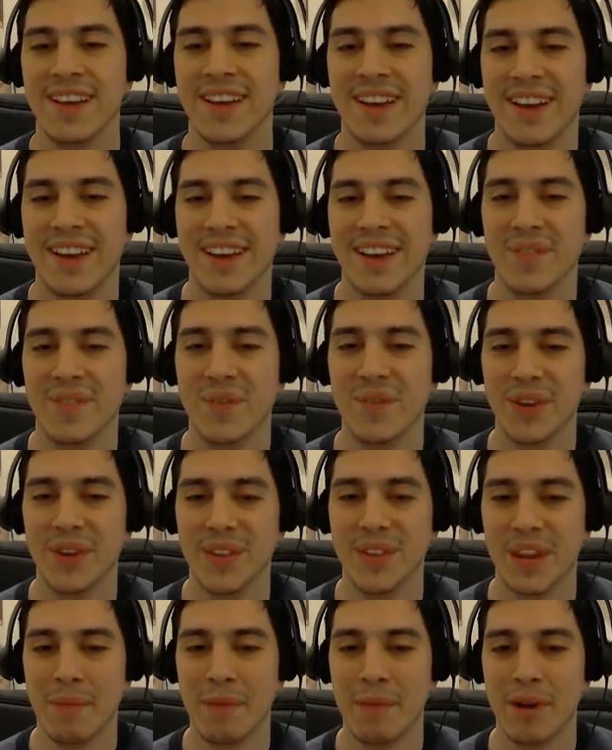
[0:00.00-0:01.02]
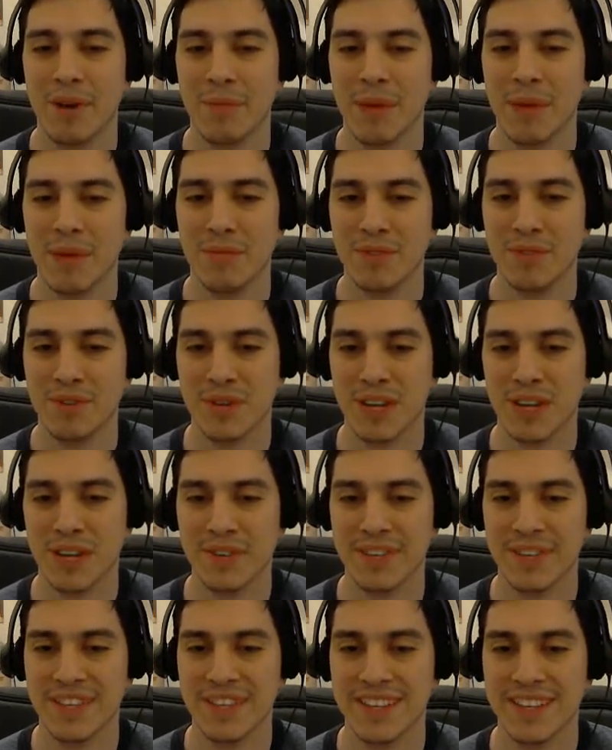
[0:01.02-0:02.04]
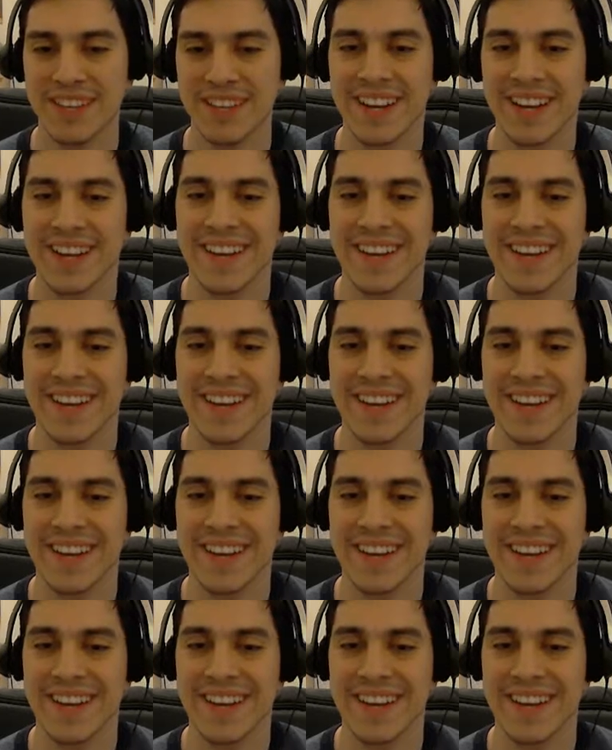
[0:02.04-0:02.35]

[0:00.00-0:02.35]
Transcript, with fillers: and I'm worried that I might not be able to get everything done.